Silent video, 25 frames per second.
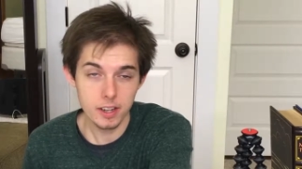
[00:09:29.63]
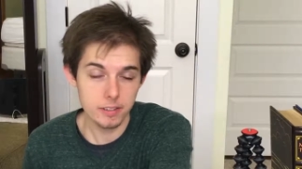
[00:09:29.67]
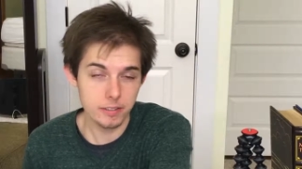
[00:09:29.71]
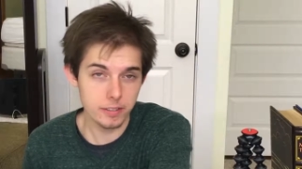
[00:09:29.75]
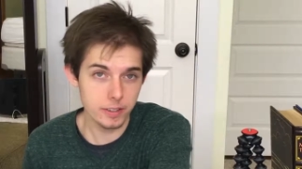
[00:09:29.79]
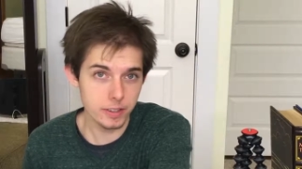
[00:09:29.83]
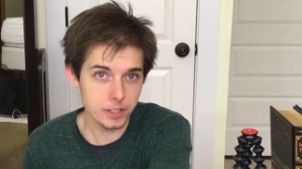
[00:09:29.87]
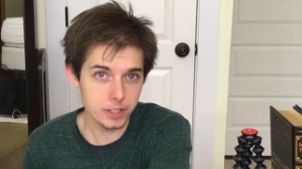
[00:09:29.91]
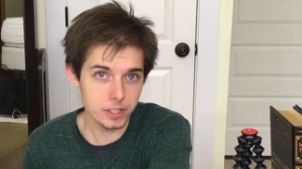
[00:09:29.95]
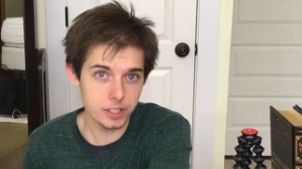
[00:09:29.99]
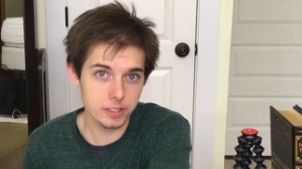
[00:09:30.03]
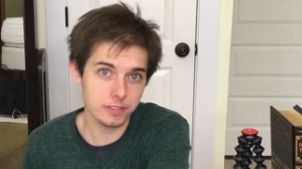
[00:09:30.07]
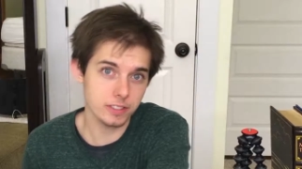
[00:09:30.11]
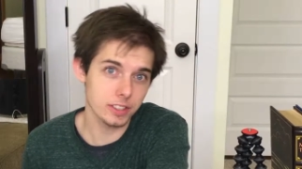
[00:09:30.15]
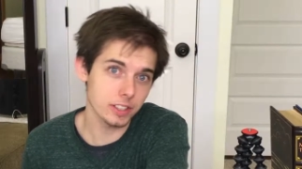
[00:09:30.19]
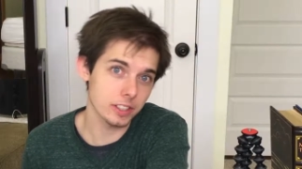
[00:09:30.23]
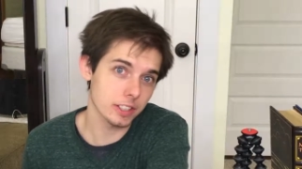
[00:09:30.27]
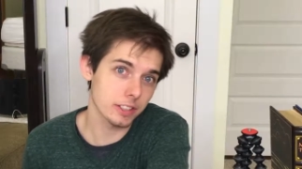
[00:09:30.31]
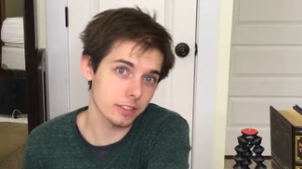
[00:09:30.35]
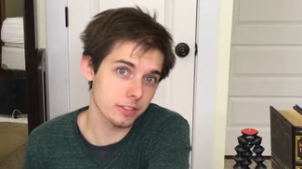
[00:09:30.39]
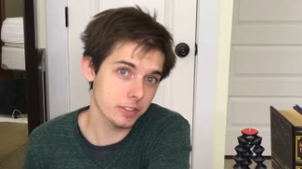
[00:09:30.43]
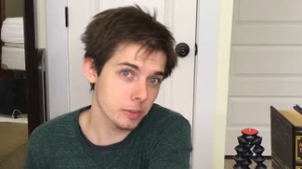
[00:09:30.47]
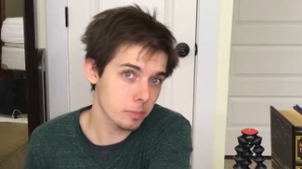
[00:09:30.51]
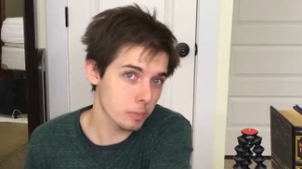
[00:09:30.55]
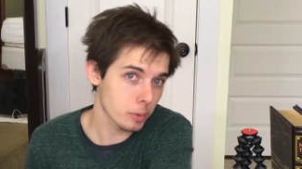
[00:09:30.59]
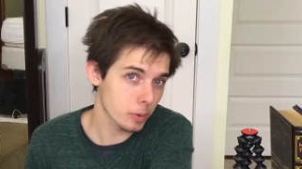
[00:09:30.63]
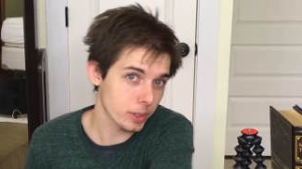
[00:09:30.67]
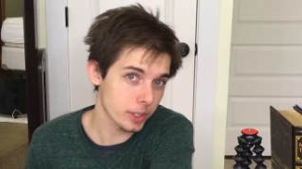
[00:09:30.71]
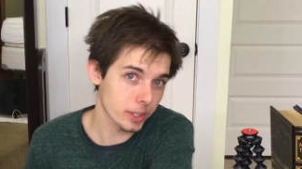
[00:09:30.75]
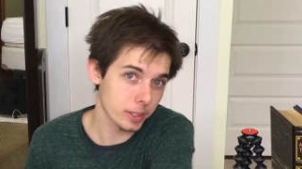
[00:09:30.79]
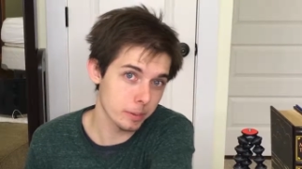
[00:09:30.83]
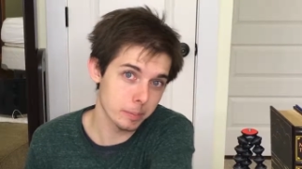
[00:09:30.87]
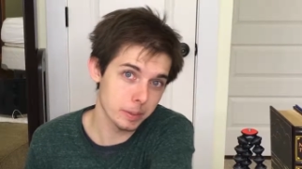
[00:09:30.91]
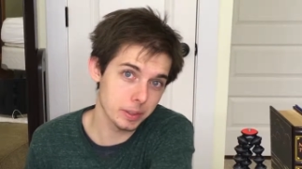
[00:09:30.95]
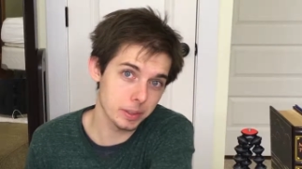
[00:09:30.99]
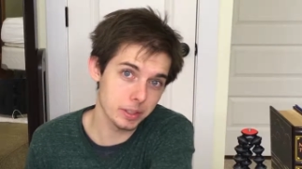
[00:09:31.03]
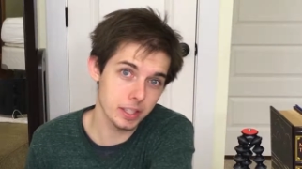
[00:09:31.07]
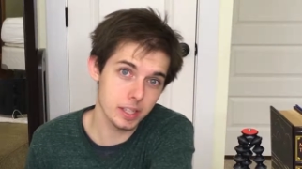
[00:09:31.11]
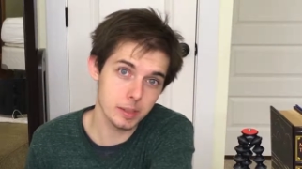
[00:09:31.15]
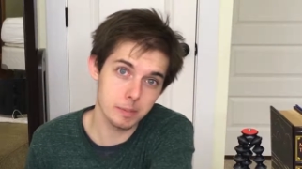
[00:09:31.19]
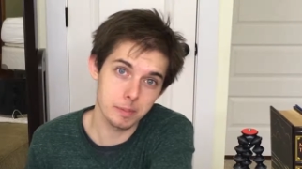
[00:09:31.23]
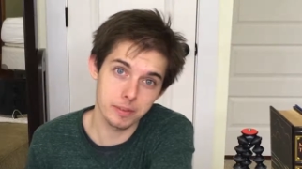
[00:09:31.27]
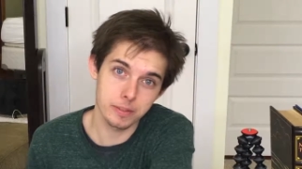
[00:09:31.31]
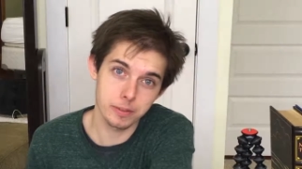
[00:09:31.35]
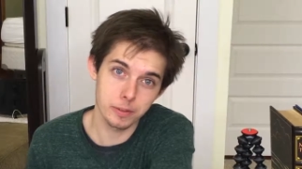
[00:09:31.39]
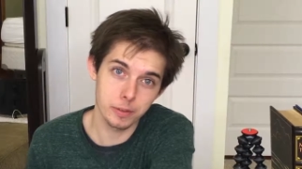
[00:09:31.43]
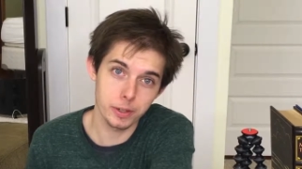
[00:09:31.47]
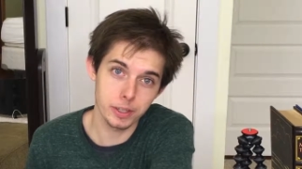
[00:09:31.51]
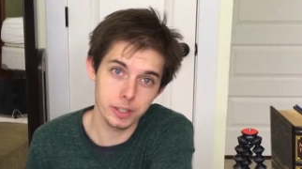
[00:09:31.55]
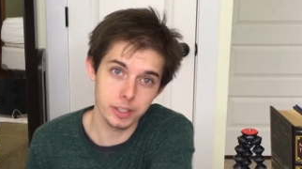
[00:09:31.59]
First of all, if you pour your milk in
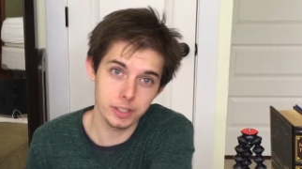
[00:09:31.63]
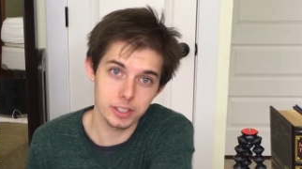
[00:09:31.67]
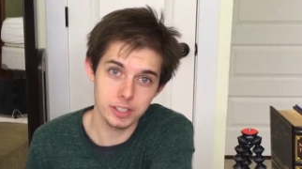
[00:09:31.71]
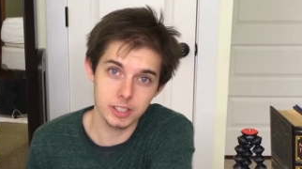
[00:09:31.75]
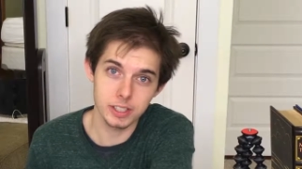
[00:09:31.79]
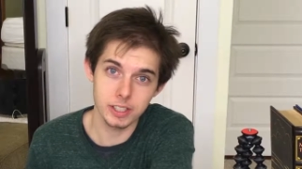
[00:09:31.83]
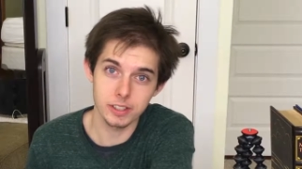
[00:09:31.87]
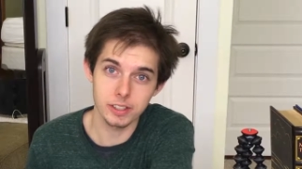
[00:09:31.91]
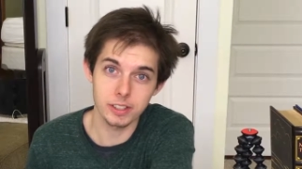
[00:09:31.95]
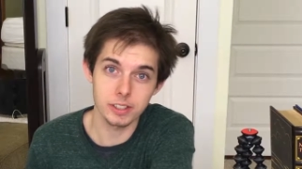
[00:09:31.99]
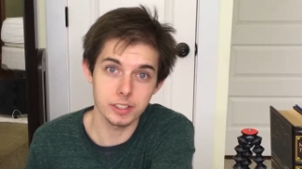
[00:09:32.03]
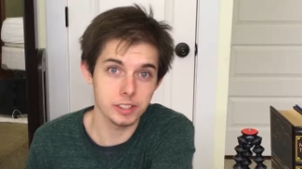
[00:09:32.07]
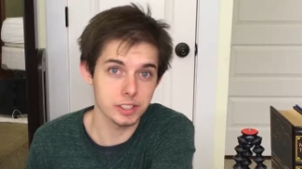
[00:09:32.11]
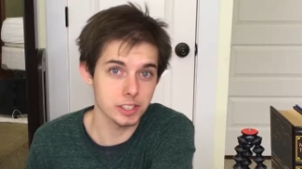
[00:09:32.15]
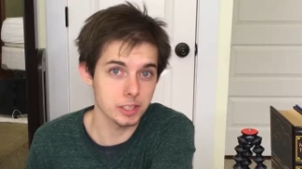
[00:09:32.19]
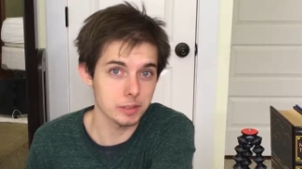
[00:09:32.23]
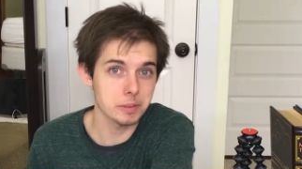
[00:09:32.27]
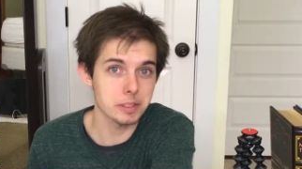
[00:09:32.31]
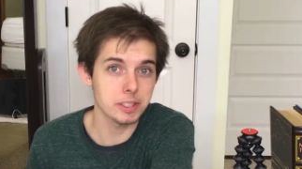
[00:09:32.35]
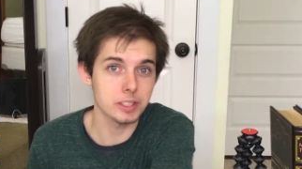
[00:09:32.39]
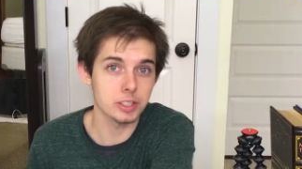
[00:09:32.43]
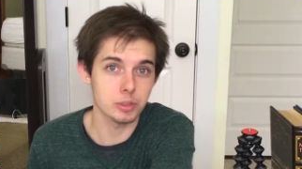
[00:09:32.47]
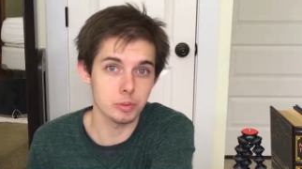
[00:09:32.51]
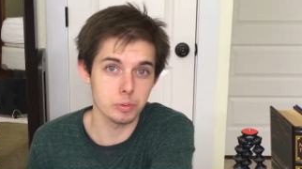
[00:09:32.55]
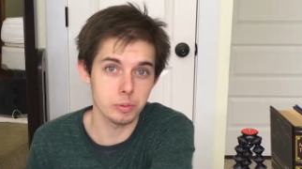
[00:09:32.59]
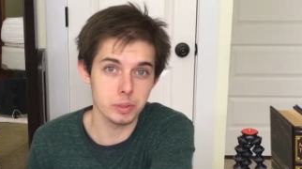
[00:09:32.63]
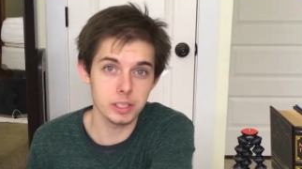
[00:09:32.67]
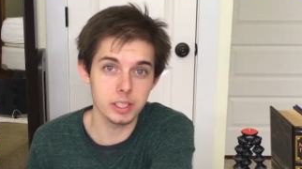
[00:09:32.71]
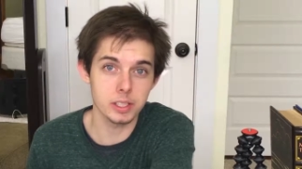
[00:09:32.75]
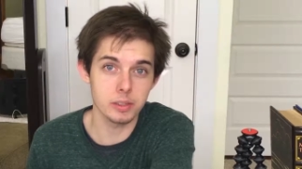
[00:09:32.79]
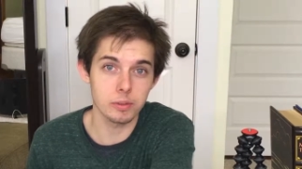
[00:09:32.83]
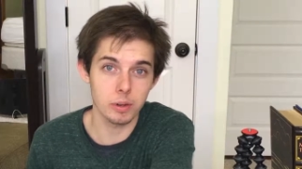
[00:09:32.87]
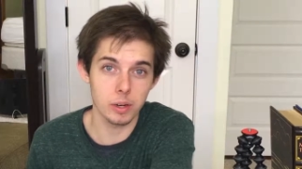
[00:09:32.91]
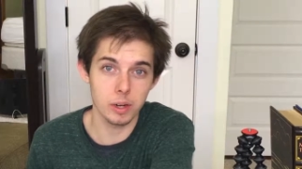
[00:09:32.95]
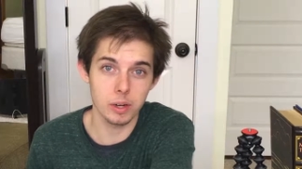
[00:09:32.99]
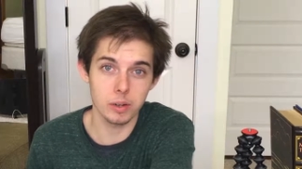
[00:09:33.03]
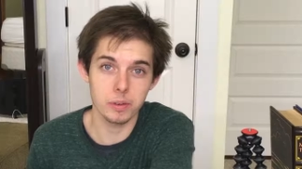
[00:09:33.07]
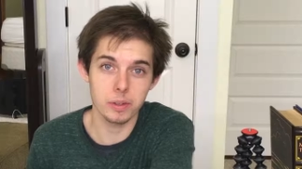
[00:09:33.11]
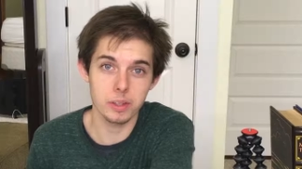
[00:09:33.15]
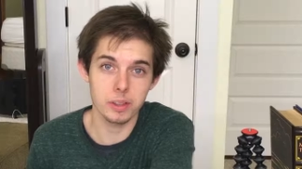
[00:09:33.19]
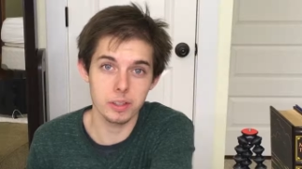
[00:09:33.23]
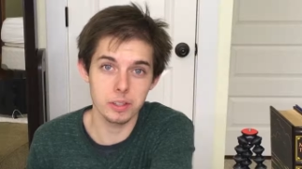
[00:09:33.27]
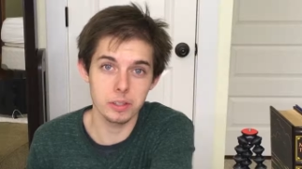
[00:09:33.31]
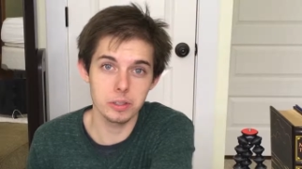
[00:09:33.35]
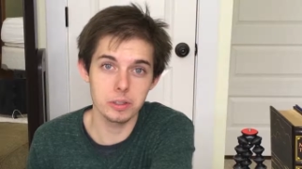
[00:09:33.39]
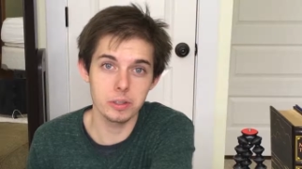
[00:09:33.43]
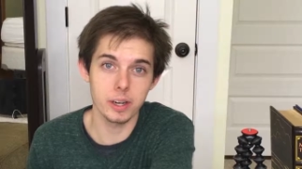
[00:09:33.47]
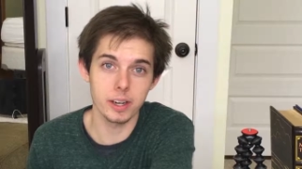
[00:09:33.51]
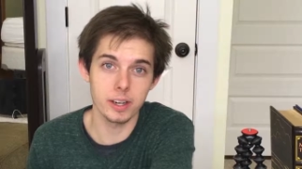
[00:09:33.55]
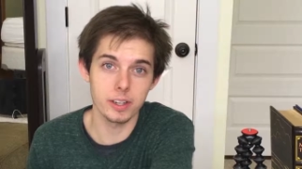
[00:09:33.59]
before your cereal, something's really wrong with you,